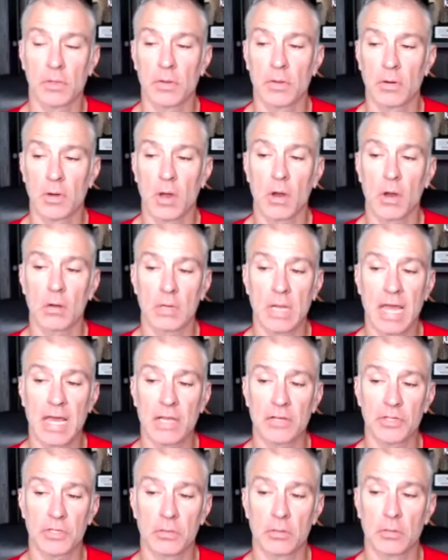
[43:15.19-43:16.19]
there are
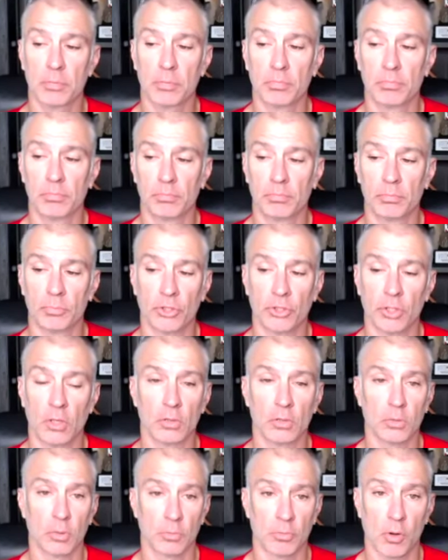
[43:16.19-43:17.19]
national
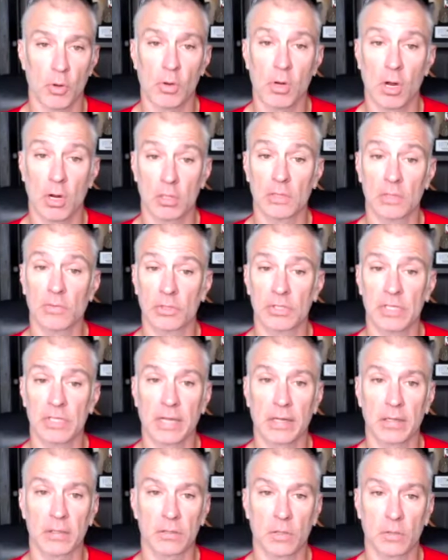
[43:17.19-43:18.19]
shows where pro cards for
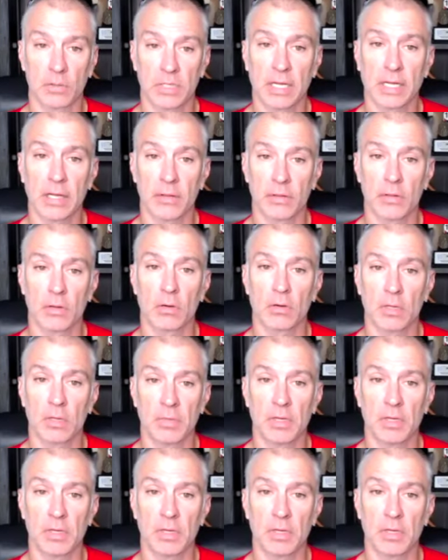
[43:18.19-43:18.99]
2nd. So 2nd and 3rd can